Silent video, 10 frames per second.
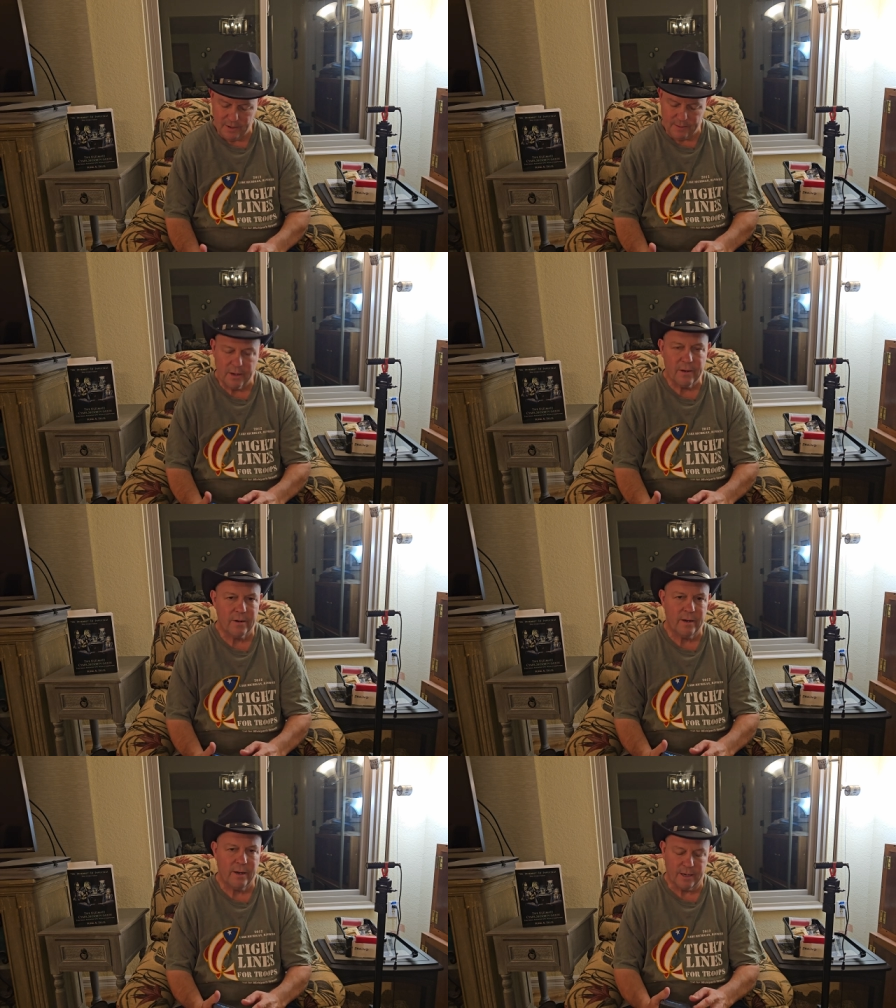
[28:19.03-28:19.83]
Maybe go
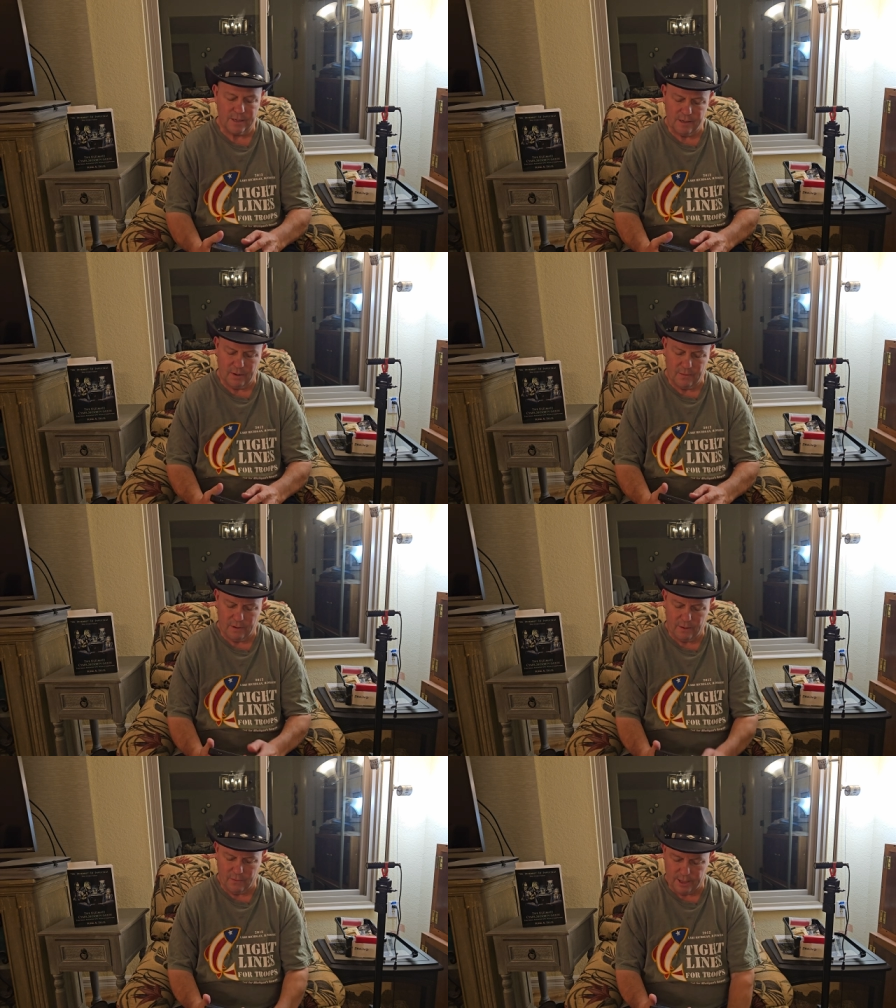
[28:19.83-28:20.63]
to X. You might
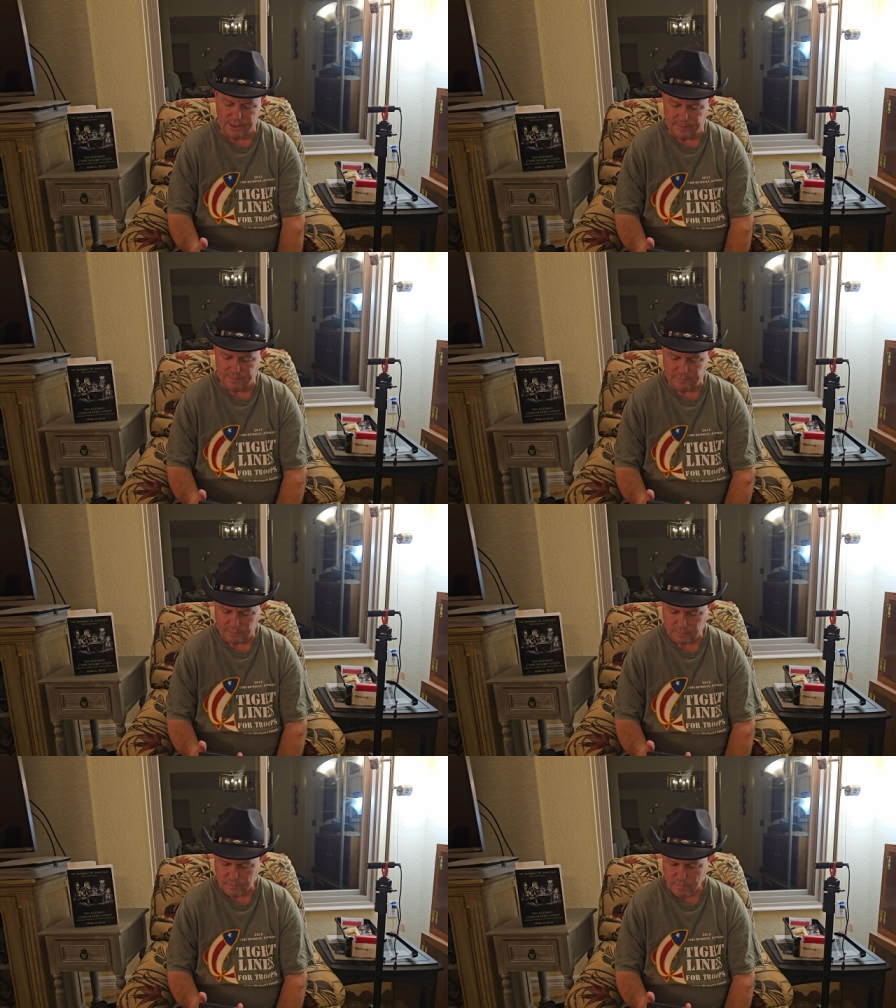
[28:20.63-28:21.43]
want to watch
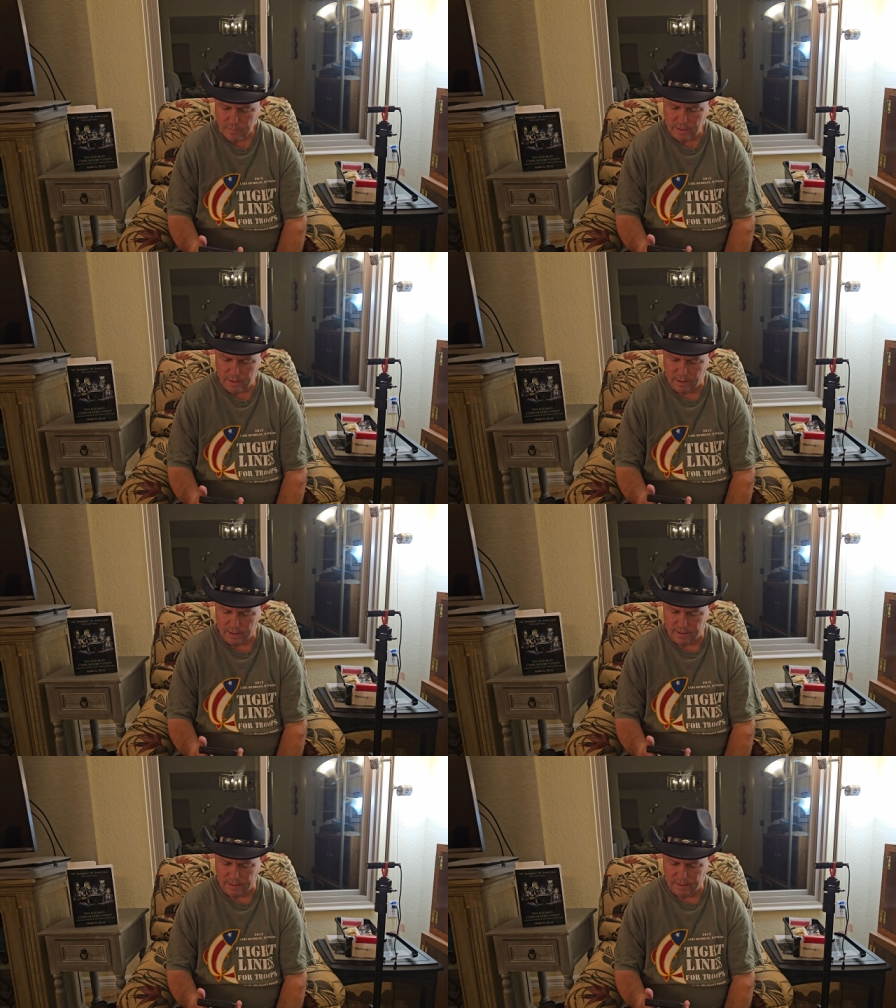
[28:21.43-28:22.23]

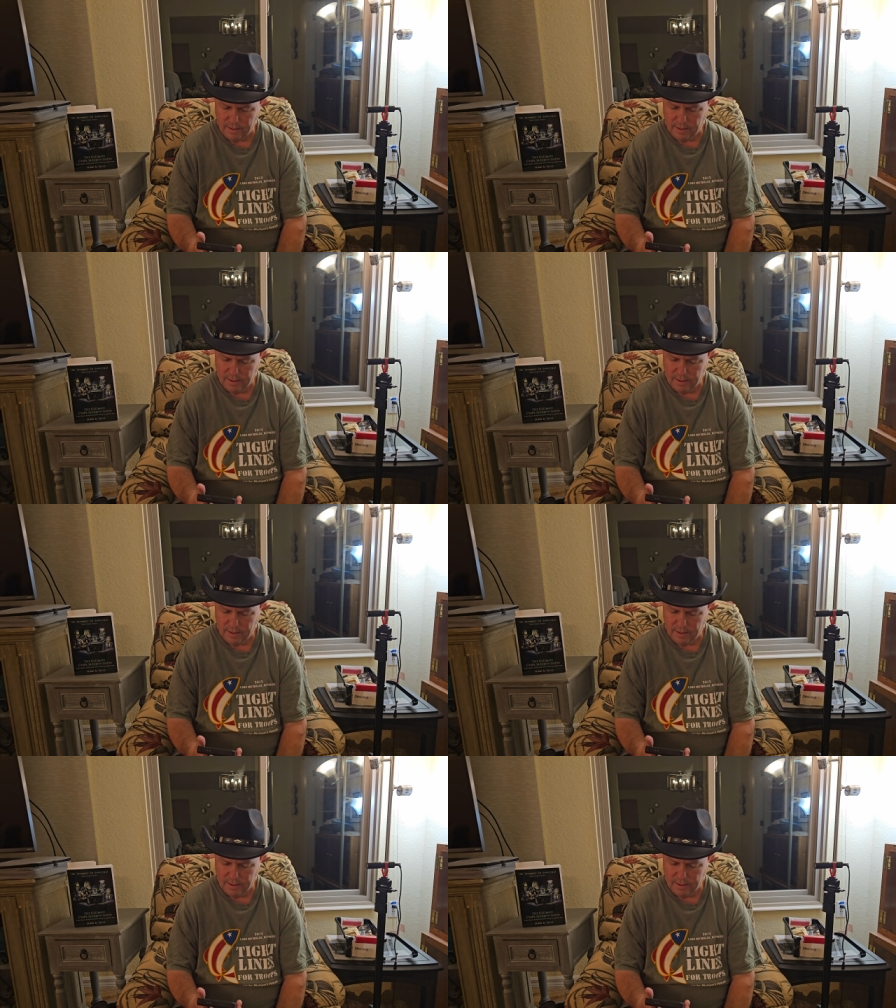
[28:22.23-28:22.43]
it.